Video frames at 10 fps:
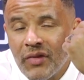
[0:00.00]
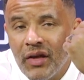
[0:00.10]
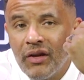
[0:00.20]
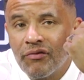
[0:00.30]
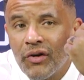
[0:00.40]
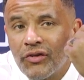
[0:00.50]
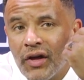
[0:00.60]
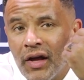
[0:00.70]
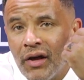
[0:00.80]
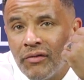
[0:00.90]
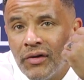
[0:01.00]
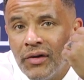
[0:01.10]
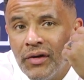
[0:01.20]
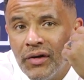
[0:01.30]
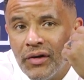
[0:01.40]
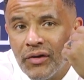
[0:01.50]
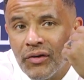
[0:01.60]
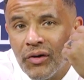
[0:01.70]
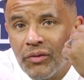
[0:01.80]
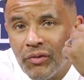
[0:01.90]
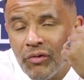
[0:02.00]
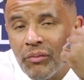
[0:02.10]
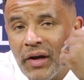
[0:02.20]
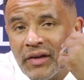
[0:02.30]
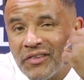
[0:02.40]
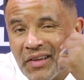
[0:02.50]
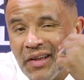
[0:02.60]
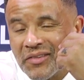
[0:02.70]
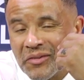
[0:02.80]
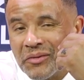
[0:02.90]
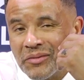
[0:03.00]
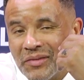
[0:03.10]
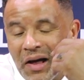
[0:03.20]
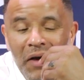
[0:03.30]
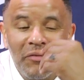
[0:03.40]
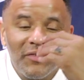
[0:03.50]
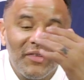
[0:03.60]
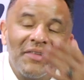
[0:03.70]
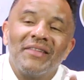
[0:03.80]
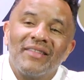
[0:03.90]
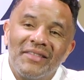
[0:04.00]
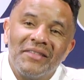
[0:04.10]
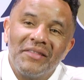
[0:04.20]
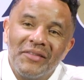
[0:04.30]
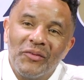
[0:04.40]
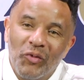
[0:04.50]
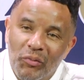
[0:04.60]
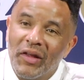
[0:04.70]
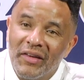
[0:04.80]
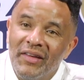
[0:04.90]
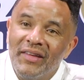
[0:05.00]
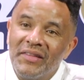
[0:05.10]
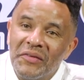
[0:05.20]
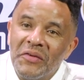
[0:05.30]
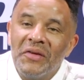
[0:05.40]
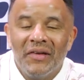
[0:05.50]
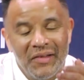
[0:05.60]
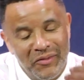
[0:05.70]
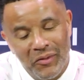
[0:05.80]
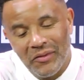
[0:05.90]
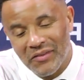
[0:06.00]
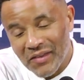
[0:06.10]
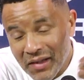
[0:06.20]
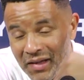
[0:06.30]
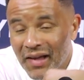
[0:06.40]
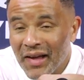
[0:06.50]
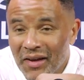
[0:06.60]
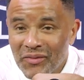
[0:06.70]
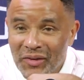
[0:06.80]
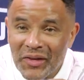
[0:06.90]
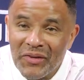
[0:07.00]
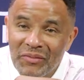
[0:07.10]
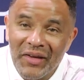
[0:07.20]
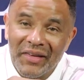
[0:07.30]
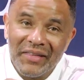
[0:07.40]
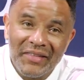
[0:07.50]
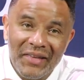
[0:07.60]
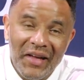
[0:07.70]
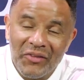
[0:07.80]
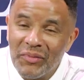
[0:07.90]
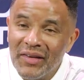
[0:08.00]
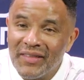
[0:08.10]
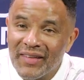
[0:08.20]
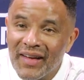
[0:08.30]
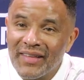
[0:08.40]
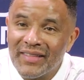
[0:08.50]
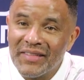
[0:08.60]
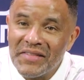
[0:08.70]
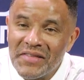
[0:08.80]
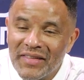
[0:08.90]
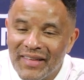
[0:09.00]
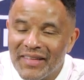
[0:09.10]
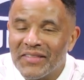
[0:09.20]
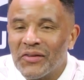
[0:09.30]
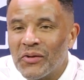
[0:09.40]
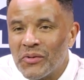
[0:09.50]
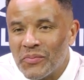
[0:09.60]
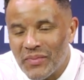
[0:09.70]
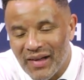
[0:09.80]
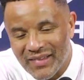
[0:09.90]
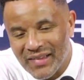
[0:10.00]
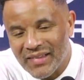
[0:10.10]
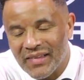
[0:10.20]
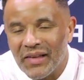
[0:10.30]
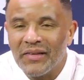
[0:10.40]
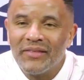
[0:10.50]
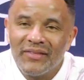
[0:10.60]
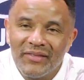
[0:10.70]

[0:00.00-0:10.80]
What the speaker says: in the first half, you know, we were making shots, so obviously we play D. So in the second half, we didn't make as many shots, and so I think that's